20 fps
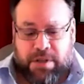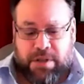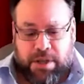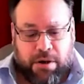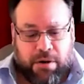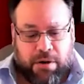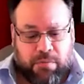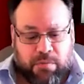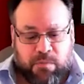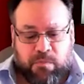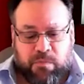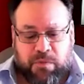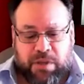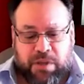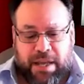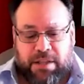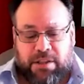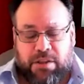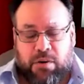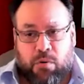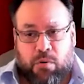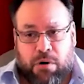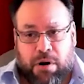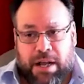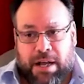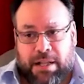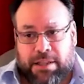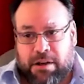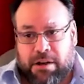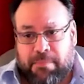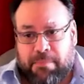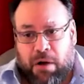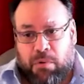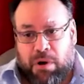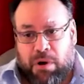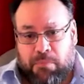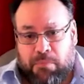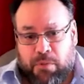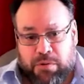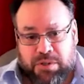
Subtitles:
getting the word out there about what